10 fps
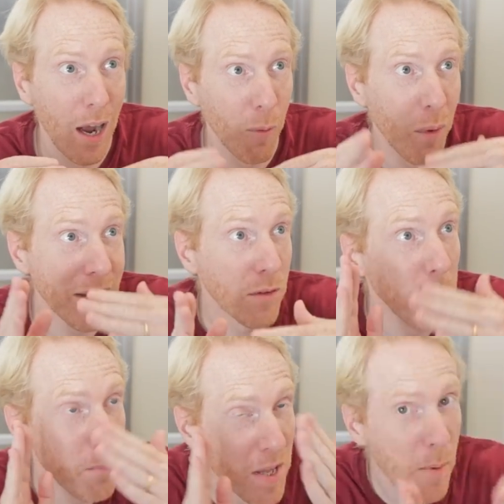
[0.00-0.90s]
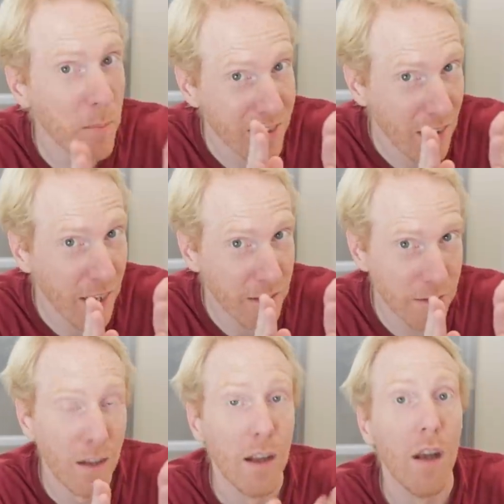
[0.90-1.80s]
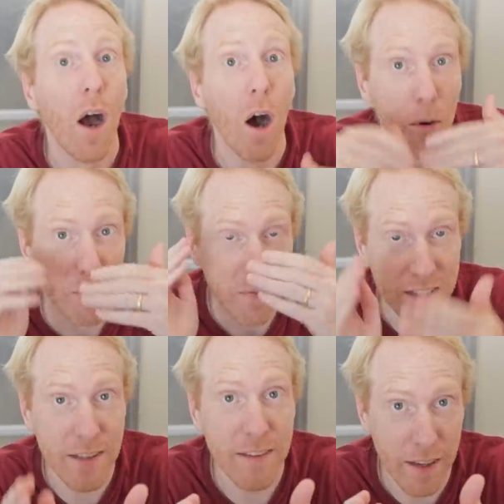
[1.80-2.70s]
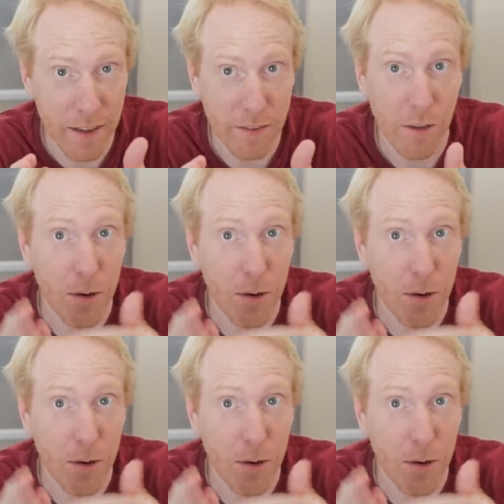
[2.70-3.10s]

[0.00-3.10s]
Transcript: what is the minimum size of details,